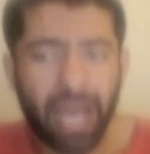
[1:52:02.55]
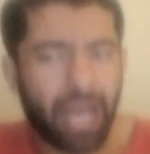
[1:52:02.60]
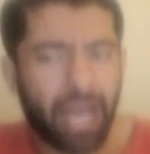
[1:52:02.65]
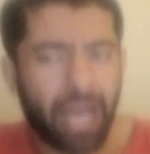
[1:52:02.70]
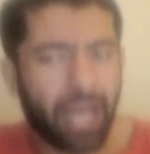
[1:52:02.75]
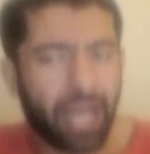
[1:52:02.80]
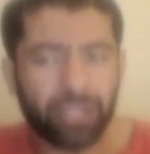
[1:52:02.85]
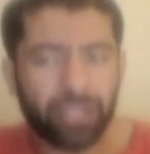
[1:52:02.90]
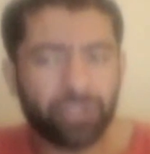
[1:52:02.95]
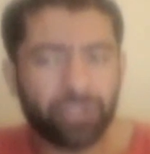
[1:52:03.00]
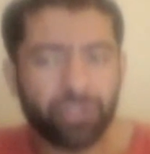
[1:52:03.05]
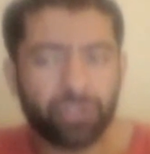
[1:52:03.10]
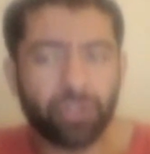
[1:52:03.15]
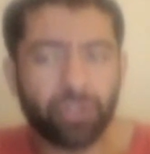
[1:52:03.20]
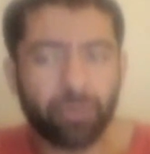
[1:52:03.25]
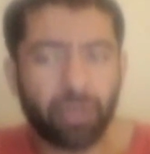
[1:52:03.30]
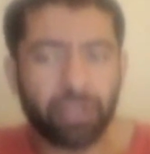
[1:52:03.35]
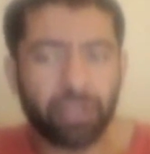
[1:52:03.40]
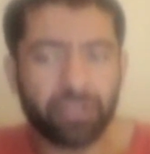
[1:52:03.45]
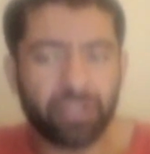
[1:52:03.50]
I
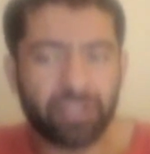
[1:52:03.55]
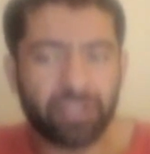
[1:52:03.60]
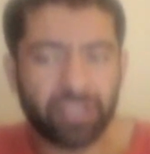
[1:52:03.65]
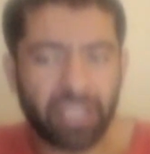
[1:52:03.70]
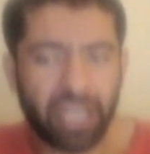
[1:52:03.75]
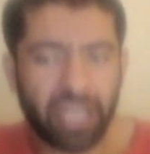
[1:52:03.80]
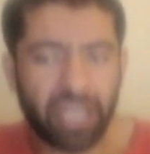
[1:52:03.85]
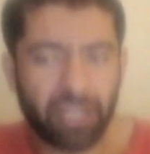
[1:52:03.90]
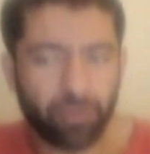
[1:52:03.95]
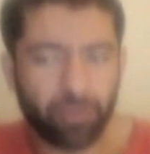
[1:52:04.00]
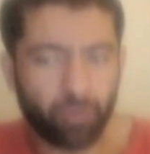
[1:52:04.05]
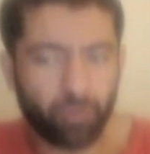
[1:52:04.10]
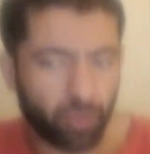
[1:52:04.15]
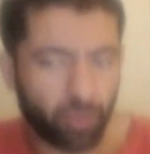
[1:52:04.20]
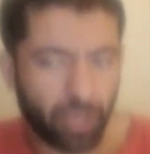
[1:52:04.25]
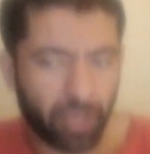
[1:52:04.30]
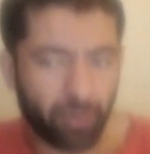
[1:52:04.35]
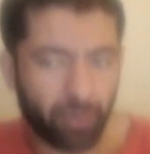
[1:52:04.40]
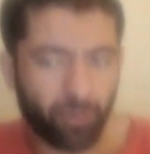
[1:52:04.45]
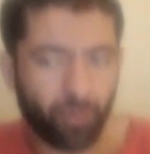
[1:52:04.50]
just don't
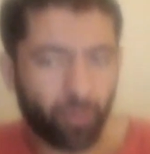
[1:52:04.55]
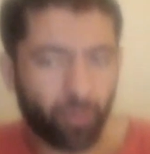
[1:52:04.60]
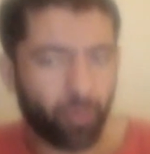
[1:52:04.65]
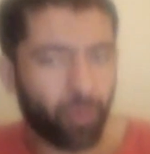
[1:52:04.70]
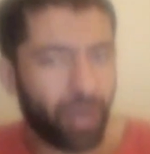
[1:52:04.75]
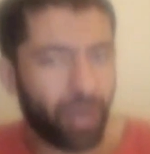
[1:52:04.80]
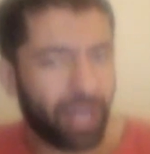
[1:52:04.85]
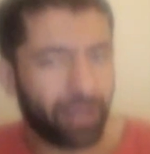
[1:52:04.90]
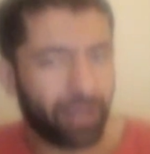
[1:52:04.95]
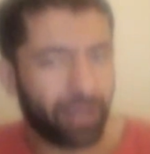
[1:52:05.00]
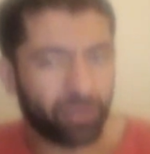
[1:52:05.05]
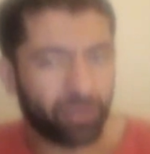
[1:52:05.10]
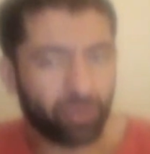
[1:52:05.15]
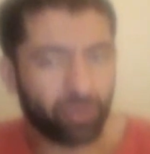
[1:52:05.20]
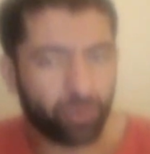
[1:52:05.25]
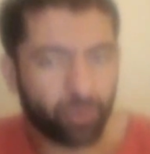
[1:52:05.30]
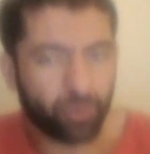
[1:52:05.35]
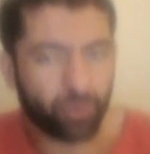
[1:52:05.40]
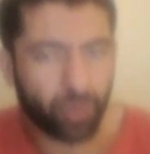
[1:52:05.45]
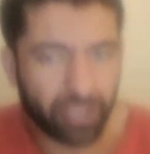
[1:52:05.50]
understand, why do
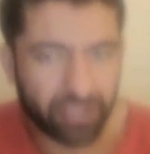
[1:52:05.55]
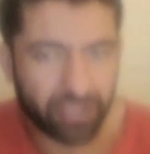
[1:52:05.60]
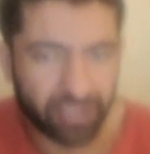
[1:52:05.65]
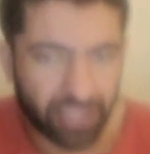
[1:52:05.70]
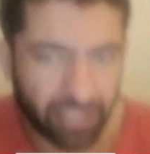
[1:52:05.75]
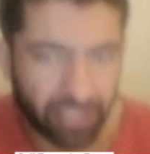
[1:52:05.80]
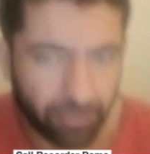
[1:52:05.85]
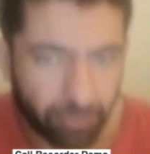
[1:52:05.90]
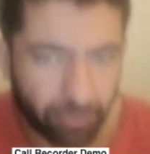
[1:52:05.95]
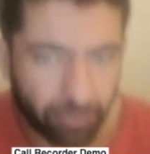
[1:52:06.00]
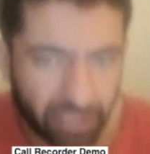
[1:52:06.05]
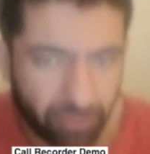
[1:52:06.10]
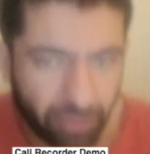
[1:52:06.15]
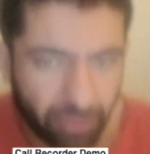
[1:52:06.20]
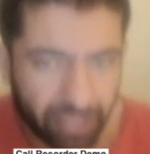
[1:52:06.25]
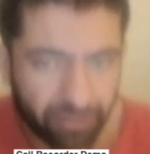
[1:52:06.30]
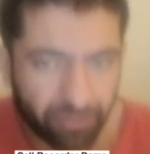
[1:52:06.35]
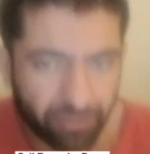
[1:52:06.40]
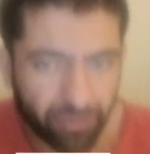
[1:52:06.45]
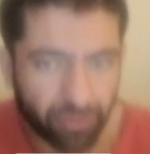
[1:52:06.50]
you want to say be
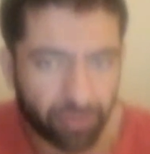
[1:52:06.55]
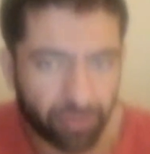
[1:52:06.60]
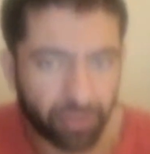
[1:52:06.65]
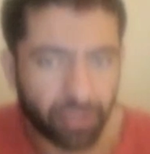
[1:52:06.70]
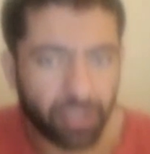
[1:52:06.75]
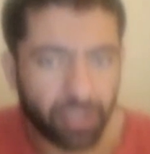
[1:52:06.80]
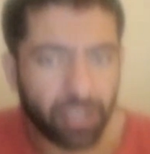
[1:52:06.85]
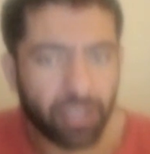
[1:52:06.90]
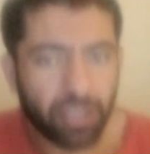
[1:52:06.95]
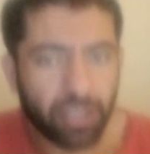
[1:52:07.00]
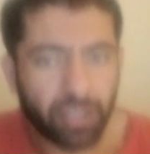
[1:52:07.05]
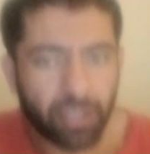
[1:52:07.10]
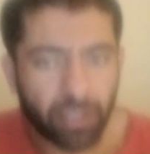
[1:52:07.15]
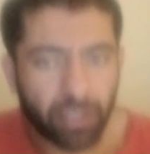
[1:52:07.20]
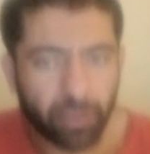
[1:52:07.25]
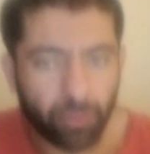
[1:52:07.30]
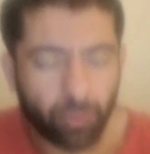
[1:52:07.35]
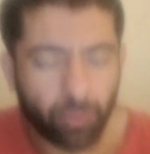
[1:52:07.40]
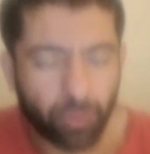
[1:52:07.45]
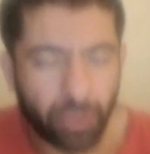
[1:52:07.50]
grateful
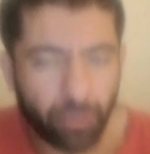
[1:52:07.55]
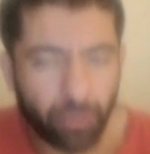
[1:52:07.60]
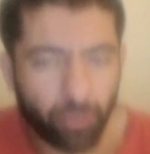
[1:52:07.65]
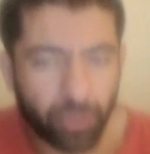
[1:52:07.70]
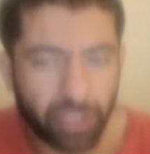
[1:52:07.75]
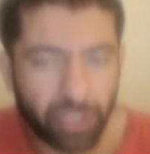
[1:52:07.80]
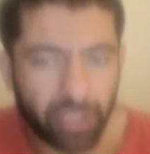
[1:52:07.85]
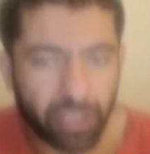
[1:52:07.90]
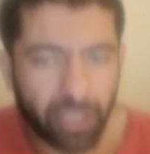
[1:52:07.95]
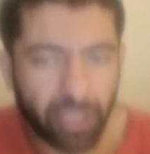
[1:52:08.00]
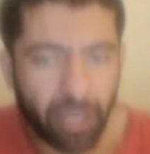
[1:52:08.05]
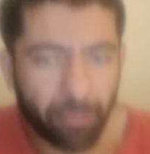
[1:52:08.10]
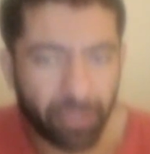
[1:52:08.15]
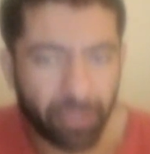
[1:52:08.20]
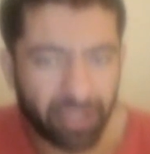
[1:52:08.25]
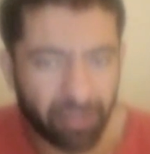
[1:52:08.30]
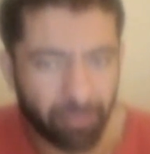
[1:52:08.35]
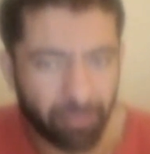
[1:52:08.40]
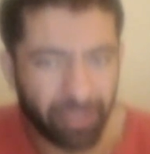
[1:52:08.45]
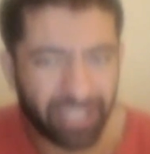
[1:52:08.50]
when
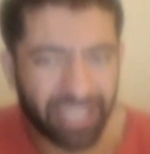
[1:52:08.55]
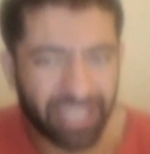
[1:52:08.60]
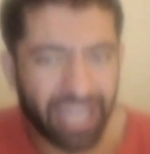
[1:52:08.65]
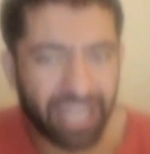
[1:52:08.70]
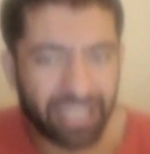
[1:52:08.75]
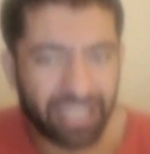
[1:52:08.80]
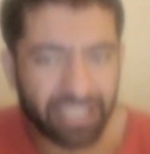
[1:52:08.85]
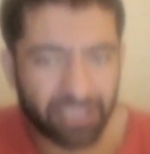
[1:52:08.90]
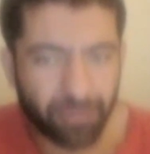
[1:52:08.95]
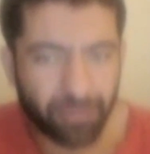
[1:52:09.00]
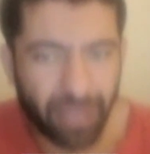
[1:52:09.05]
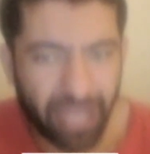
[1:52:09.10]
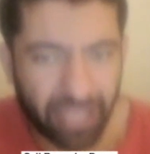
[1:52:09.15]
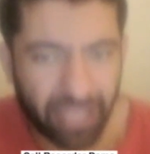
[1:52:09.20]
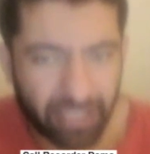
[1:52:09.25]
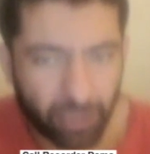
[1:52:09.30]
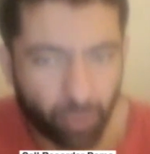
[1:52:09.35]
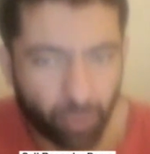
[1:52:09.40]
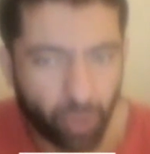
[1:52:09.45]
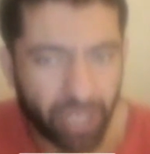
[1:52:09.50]
the mechanics
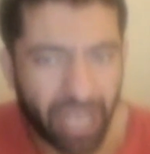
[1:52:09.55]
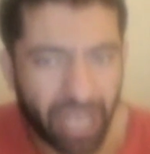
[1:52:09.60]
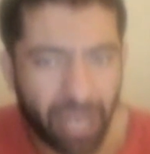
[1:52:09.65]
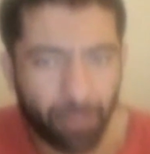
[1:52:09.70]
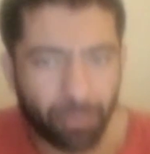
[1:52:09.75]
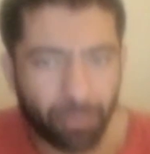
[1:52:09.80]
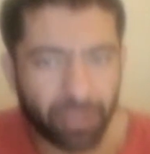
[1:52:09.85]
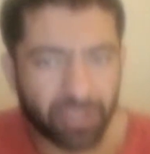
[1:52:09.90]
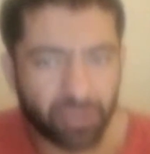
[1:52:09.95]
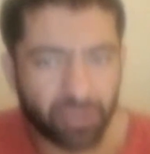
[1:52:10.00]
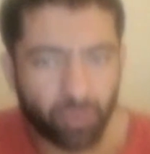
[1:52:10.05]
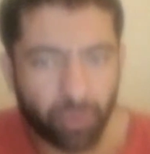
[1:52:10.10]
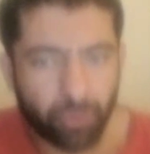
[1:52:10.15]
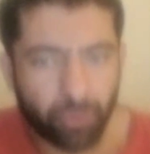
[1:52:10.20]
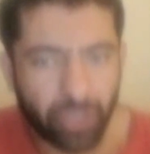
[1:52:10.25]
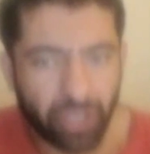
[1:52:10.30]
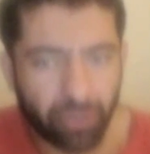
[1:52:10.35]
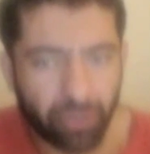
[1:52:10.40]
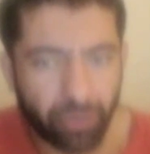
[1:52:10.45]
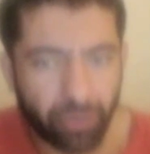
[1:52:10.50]
behind it. What happens
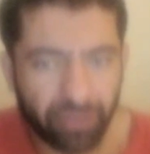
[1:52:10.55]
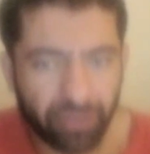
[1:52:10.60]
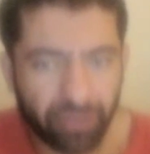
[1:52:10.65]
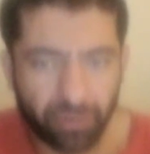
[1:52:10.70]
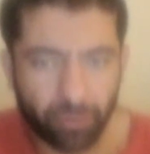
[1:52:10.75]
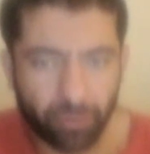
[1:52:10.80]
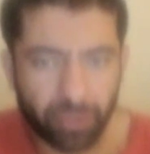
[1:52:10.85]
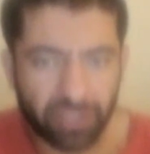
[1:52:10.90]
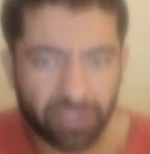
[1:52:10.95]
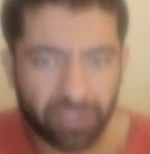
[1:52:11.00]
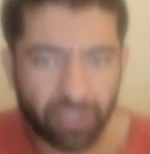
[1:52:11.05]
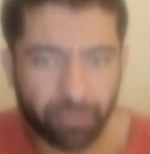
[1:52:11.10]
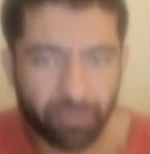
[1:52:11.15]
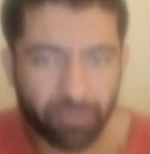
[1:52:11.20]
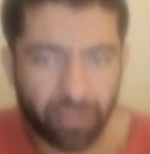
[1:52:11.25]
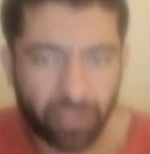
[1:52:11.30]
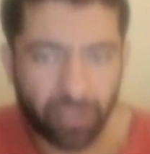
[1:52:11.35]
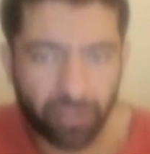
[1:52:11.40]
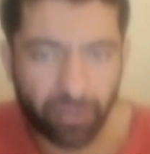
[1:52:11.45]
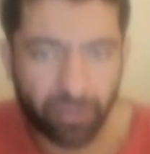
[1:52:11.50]
when we are grateful when
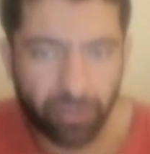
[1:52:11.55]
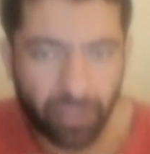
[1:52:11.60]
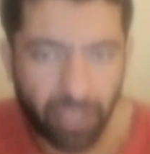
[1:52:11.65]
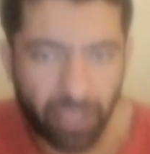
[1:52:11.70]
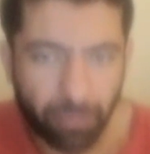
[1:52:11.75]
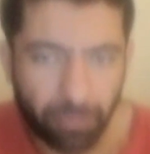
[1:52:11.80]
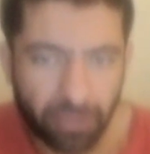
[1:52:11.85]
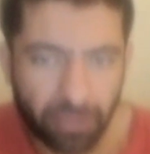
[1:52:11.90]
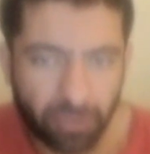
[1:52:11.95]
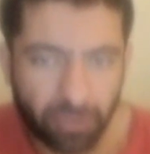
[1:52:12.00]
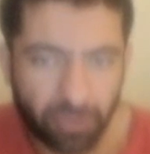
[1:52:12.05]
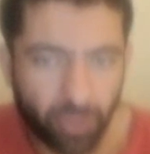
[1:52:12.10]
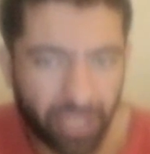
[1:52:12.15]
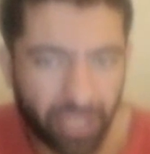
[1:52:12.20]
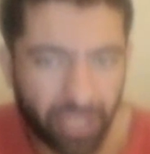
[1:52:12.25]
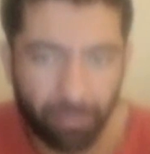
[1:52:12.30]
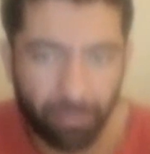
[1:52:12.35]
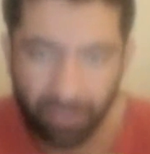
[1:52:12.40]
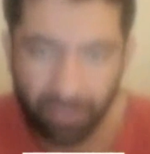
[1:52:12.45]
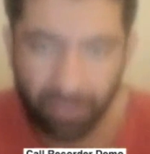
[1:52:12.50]
something good happens?
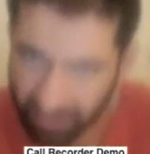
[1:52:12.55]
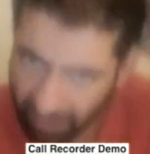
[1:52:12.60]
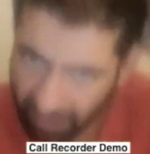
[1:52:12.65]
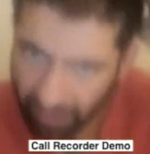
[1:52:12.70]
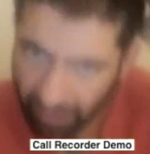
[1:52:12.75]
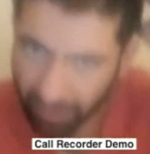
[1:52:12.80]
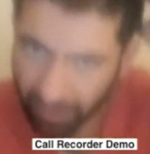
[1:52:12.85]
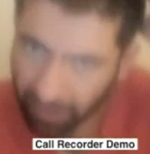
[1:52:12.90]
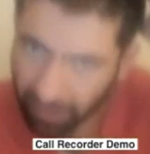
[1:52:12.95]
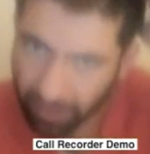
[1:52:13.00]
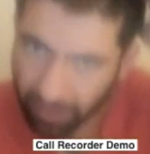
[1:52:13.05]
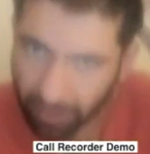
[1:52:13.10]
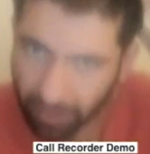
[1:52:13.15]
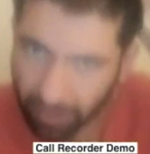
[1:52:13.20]
What happens there?